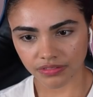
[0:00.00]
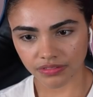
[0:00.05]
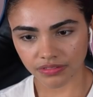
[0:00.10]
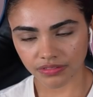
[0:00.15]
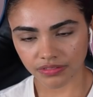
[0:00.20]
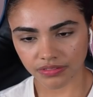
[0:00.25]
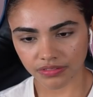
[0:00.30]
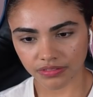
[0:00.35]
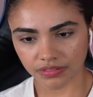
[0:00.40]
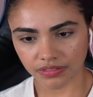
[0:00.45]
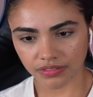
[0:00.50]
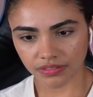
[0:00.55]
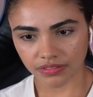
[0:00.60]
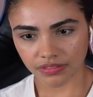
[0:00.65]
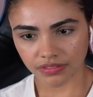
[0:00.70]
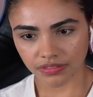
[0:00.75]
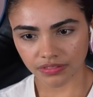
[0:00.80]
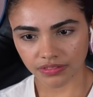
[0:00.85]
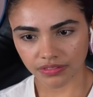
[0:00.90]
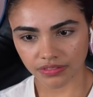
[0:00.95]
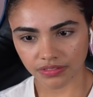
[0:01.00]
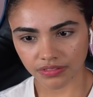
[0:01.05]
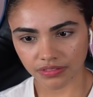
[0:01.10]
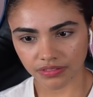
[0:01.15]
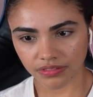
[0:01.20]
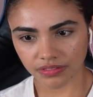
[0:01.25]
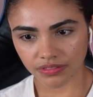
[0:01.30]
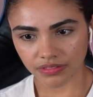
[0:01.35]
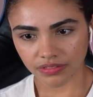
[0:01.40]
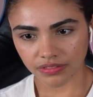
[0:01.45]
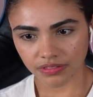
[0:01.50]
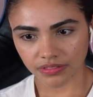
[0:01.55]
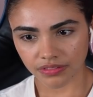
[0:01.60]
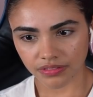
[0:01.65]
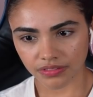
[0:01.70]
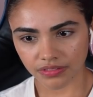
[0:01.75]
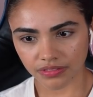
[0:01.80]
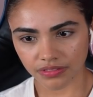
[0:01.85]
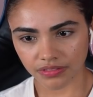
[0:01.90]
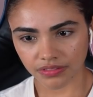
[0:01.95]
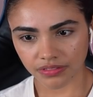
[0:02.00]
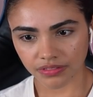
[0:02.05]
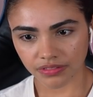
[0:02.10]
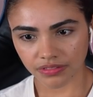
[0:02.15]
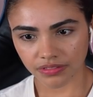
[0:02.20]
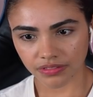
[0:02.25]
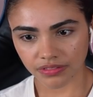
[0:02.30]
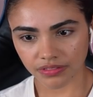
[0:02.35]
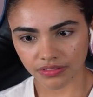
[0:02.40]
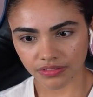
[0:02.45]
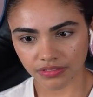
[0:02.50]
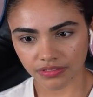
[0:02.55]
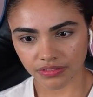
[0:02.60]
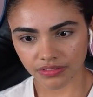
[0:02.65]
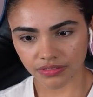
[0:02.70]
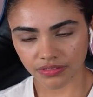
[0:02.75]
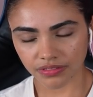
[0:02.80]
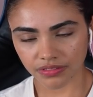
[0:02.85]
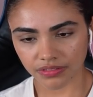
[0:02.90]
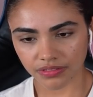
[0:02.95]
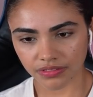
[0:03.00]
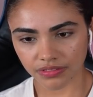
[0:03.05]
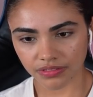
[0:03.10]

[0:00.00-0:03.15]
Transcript: This person isn't speaking.